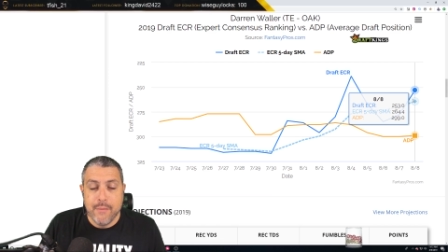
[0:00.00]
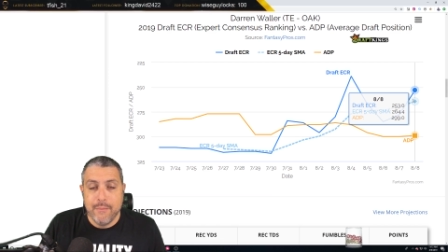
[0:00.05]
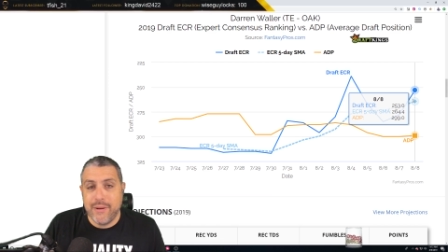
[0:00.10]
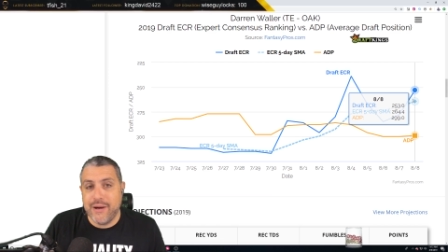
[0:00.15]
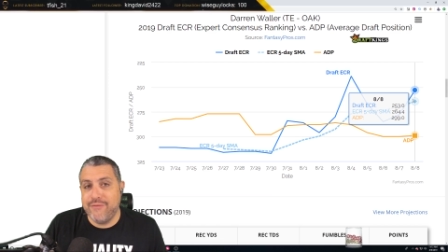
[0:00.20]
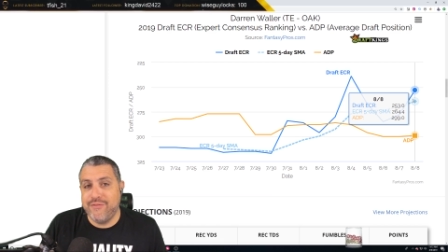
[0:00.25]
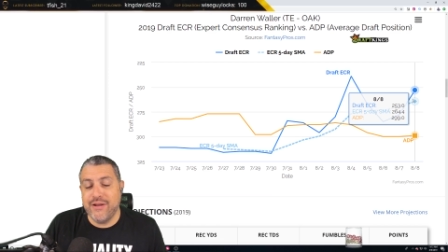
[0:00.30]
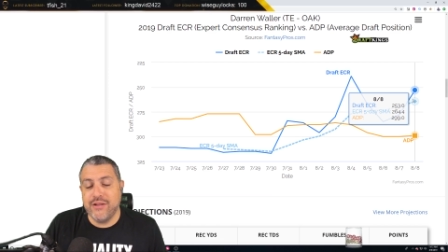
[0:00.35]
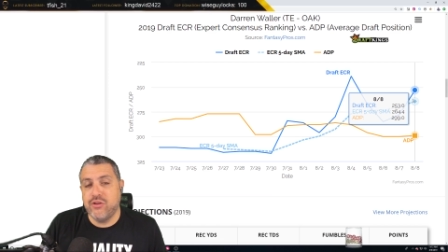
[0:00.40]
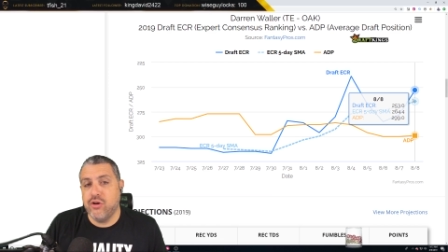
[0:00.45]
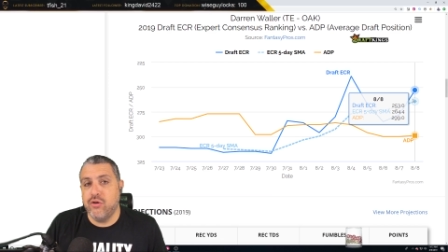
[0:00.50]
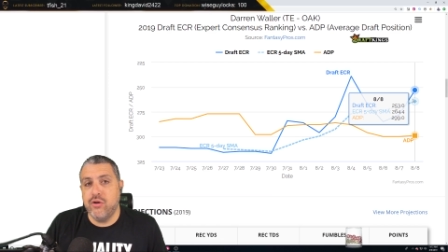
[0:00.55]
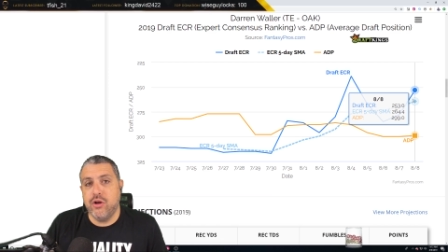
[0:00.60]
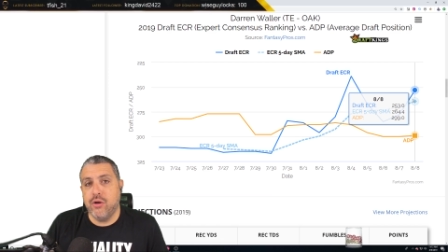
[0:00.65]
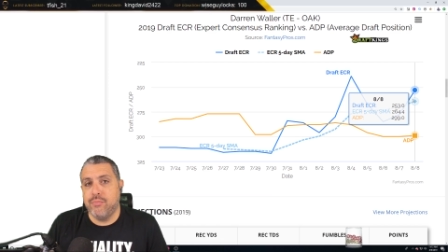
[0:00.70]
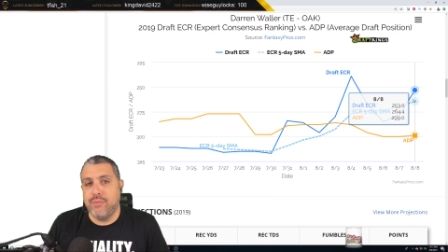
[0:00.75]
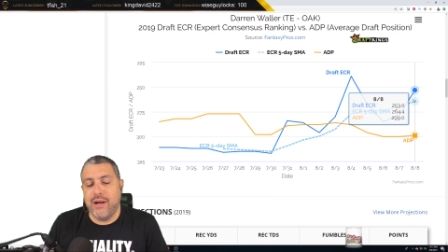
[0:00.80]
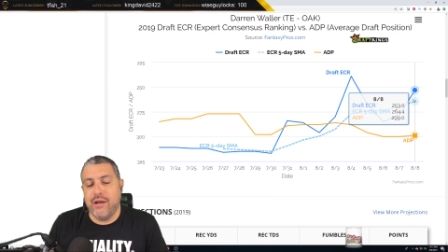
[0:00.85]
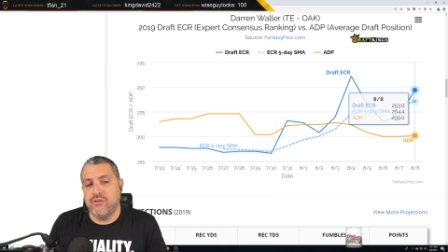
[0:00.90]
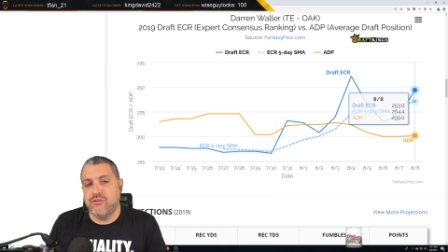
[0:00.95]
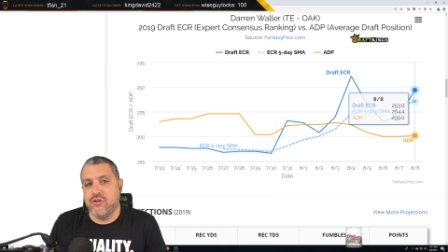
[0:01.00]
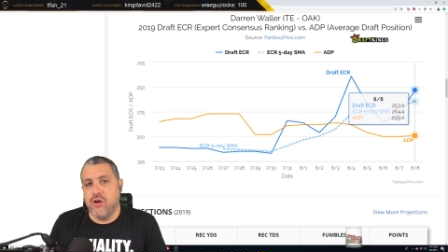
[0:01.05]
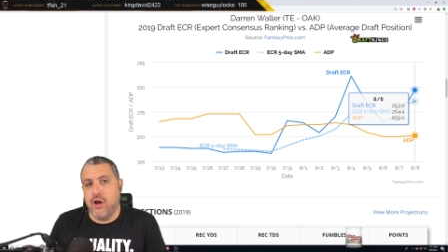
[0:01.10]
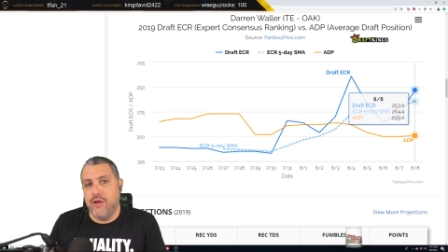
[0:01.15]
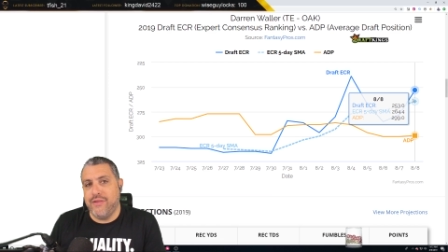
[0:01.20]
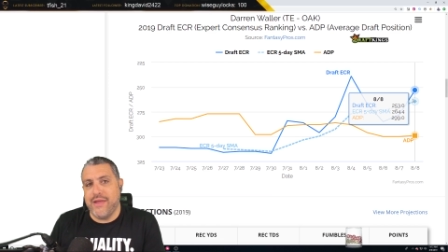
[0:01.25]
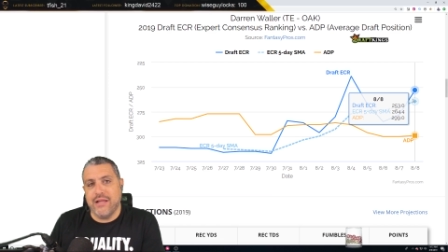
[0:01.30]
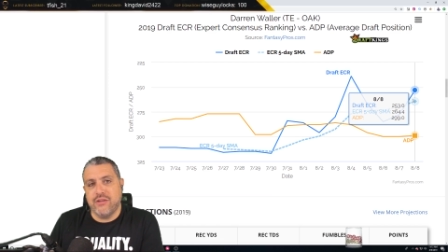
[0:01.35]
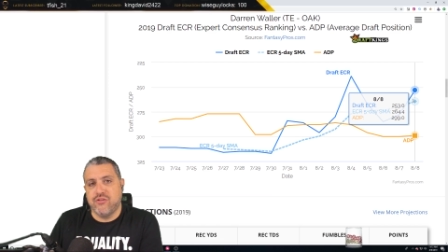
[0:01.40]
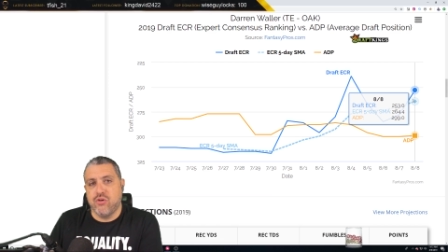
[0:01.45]
But if Antonio Brown's
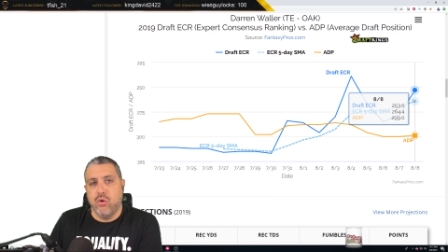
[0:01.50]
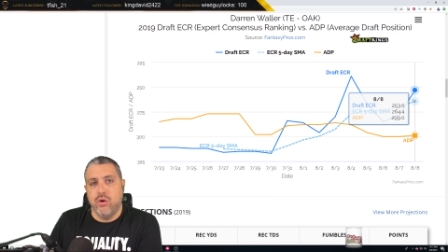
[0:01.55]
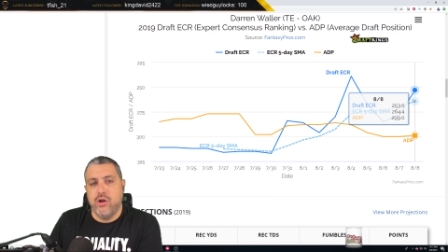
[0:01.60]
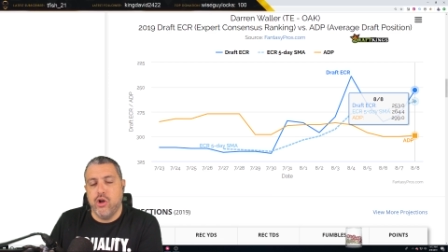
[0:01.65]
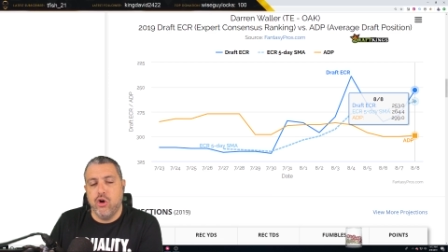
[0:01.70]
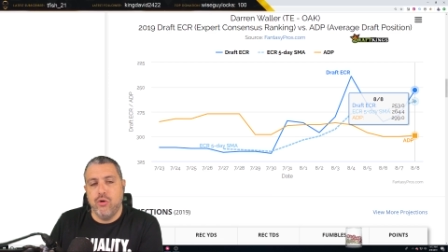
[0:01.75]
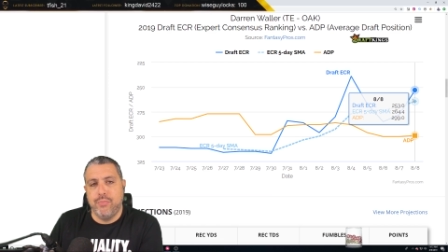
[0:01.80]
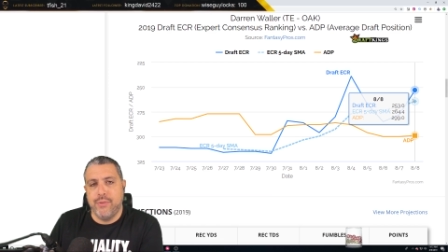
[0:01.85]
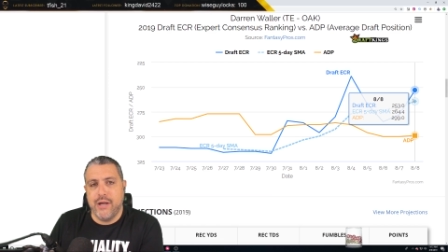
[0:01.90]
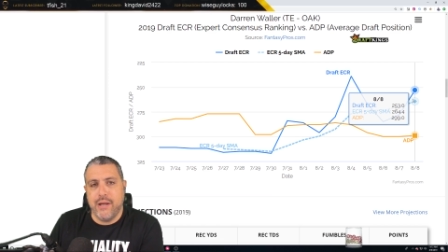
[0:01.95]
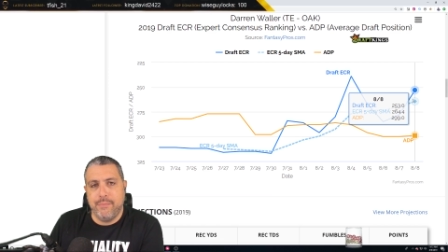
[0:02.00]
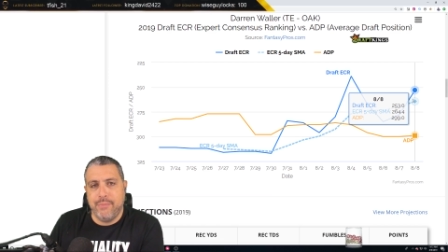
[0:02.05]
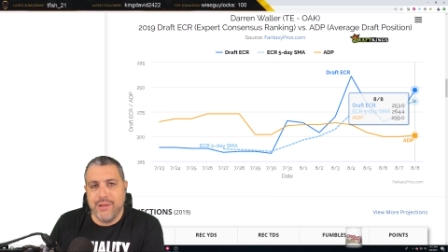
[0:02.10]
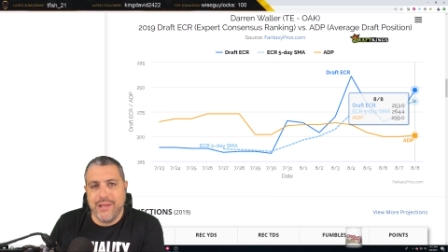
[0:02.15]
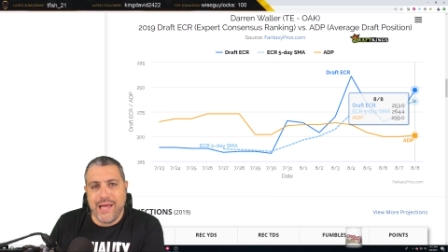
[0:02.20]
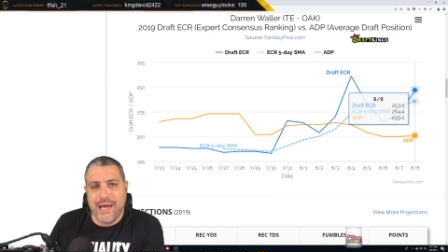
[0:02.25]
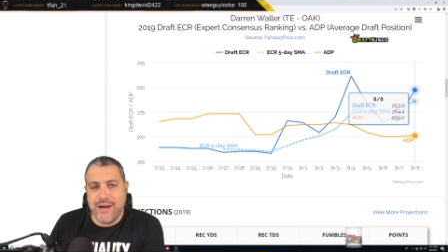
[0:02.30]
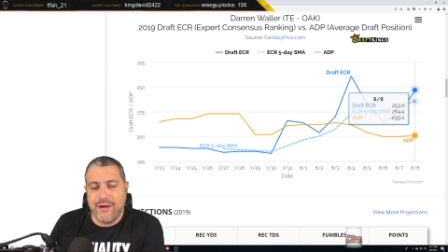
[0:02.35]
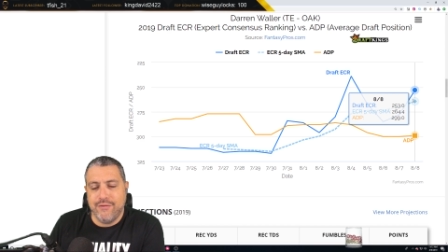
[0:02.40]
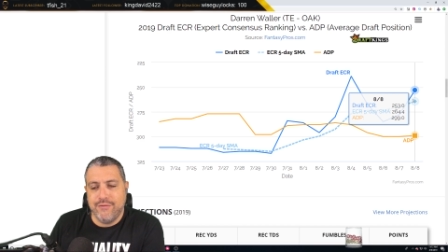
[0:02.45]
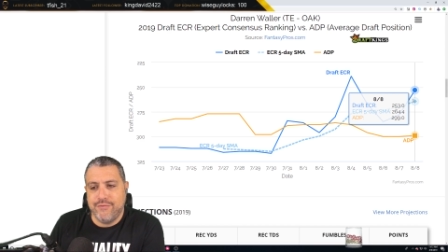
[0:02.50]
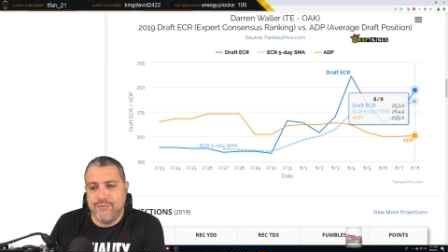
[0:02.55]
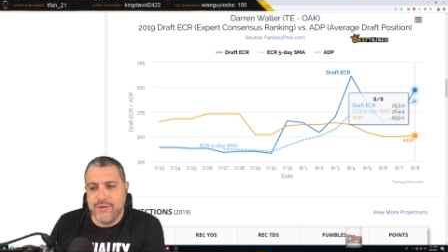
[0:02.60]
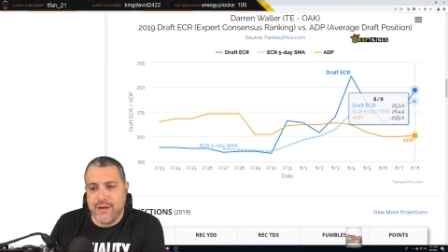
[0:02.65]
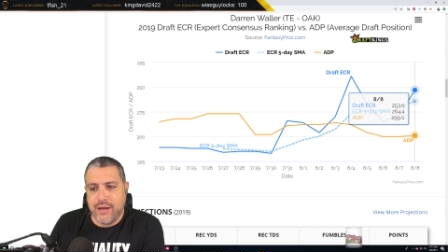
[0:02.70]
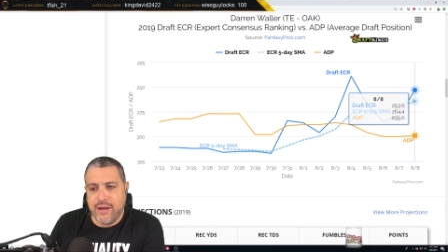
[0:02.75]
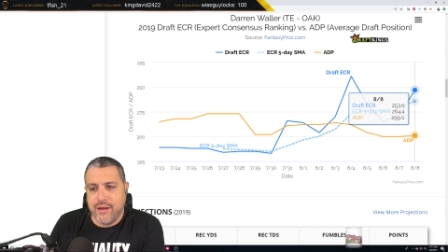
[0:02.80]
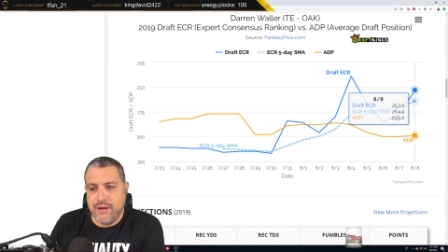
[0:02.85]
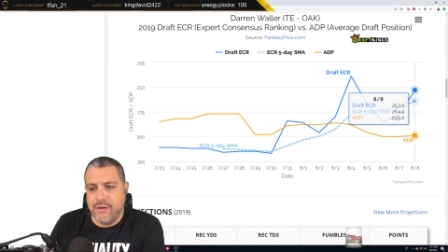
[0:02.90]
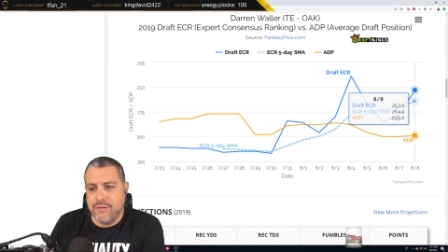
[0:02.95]
gone, that's going to open up a lot of
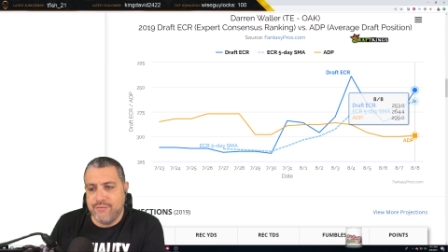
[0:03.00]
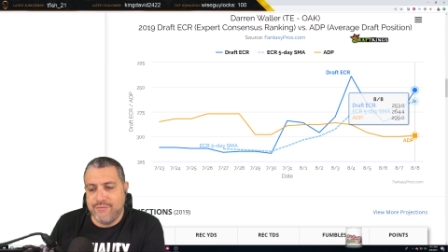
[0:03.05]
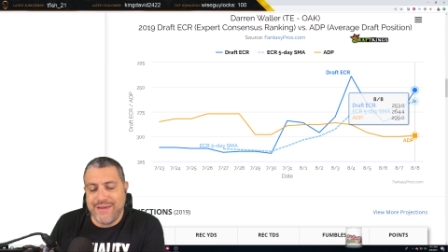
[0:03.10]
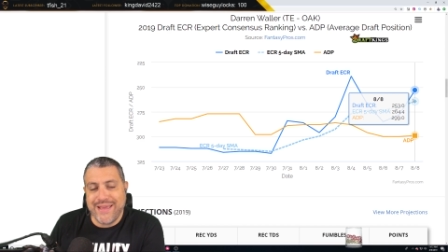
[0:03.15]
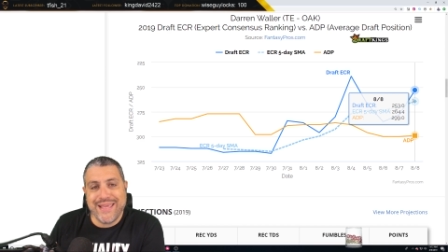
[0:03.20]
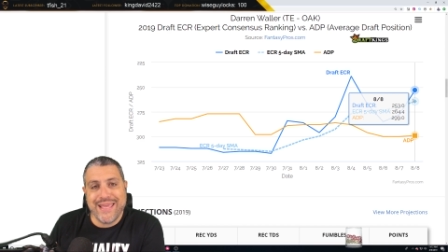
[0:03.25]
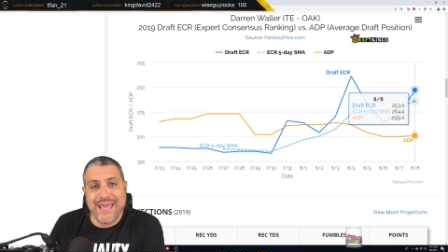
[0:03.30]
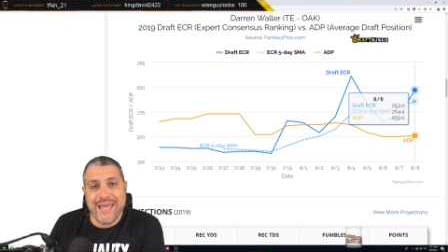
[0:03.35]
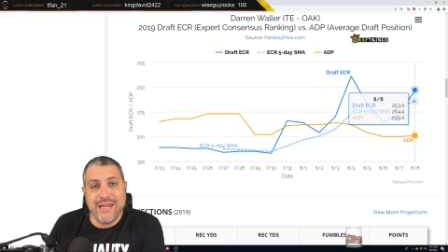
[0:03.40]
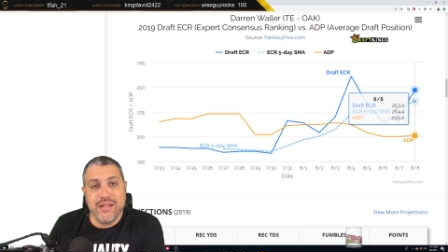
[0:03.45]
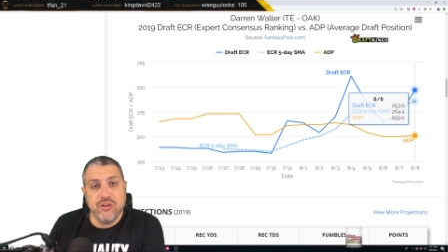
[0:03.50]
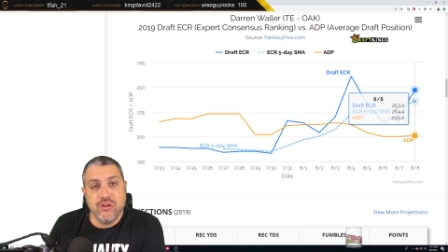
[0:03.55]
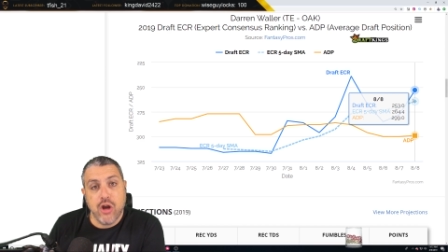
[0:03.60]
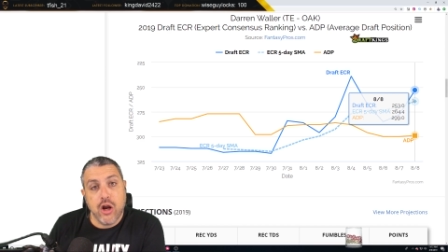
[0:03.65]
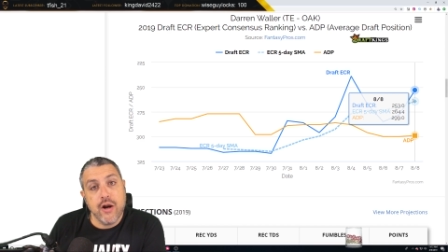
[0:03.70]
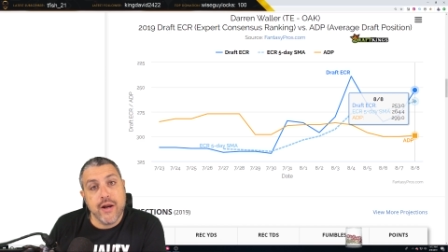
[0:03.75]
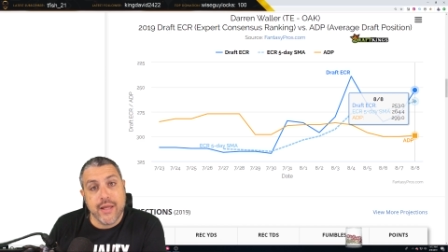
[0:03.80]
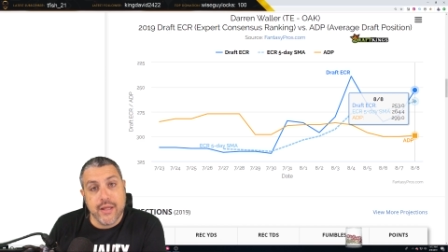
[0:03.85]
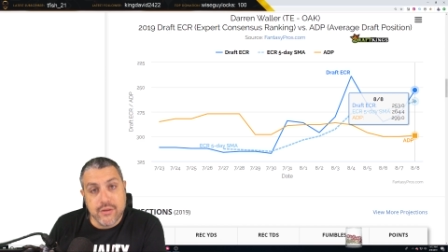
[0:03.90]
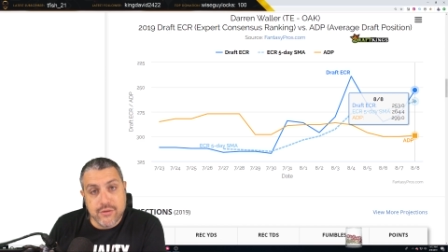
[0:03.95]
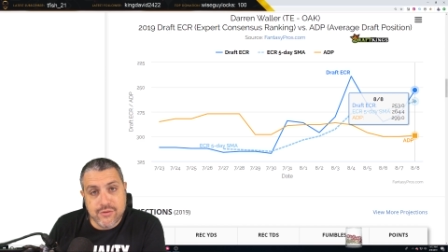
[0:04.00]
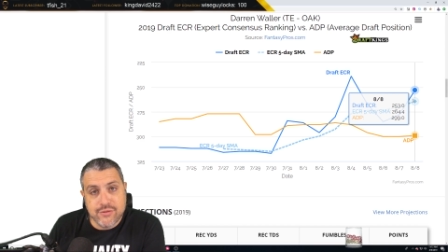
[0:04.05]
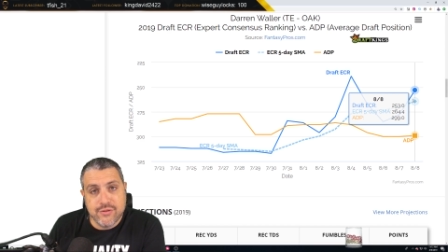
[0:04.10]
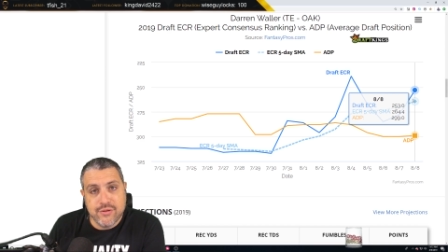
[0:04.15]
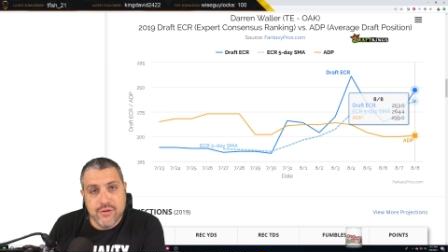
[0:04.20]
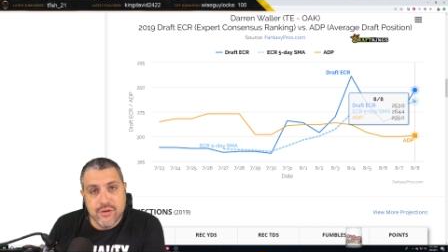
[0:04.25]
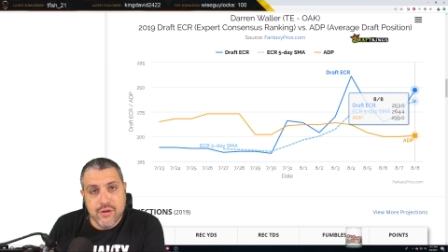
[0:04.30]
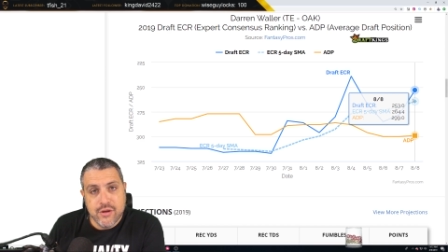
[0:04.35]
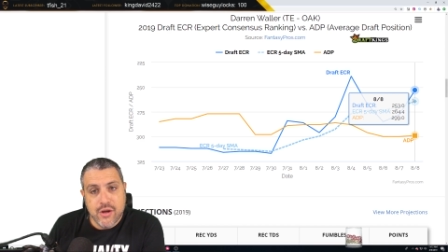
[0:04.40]
uh, vacated targets,